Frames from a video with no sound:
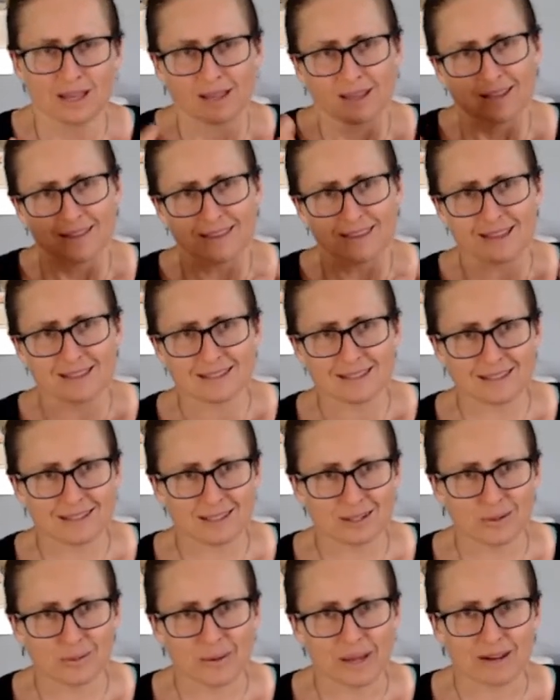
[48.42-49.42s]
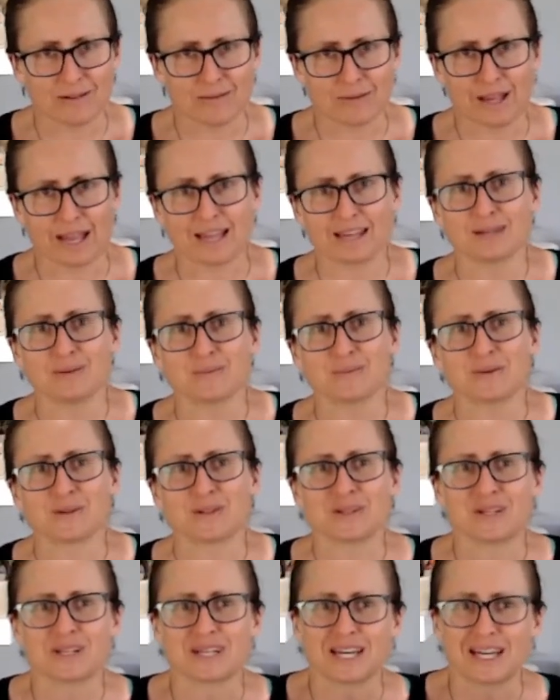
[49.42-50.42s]
there's a little way around it when
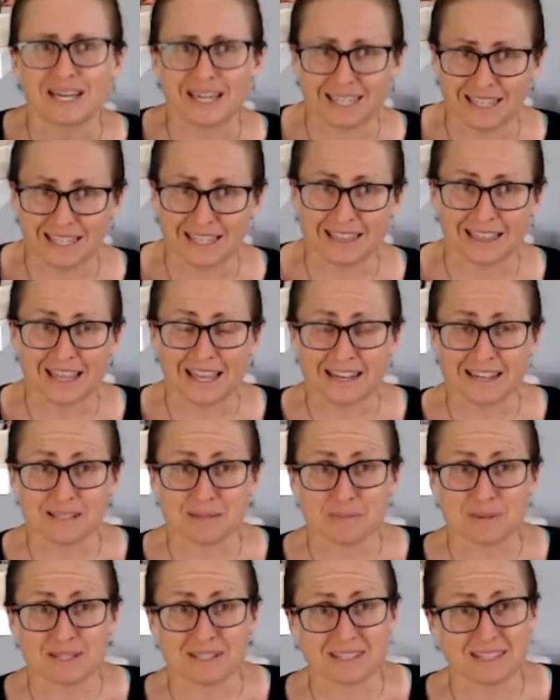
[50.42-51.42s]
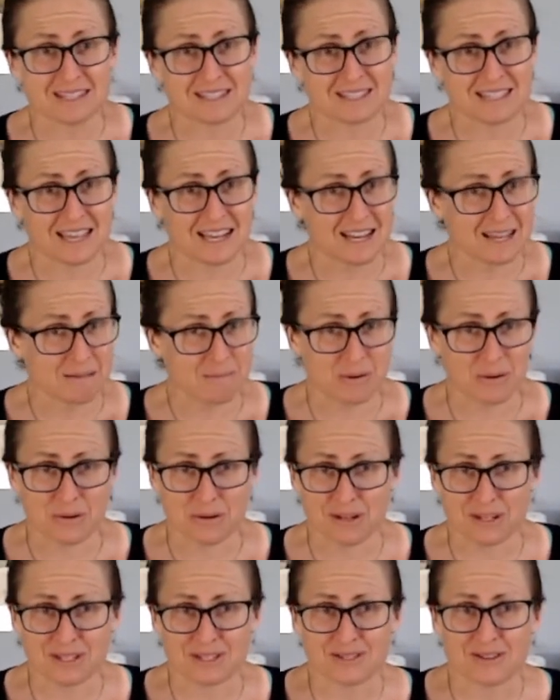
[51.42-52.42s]
you can't get lattice biscuits anymore
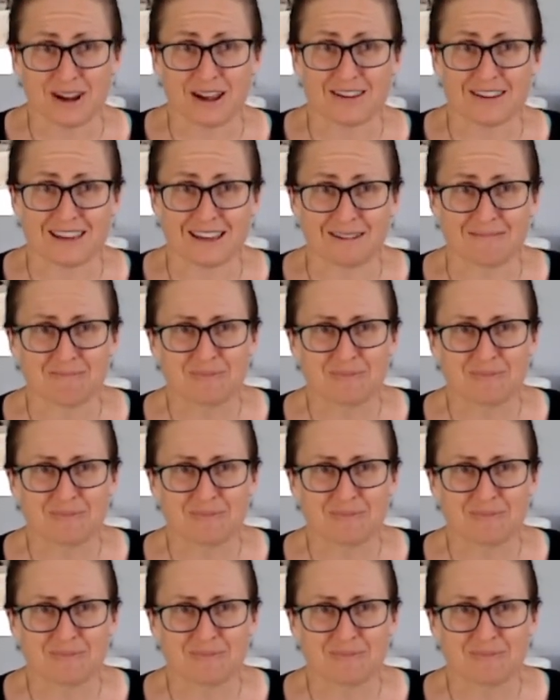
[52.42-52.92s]
in Australia.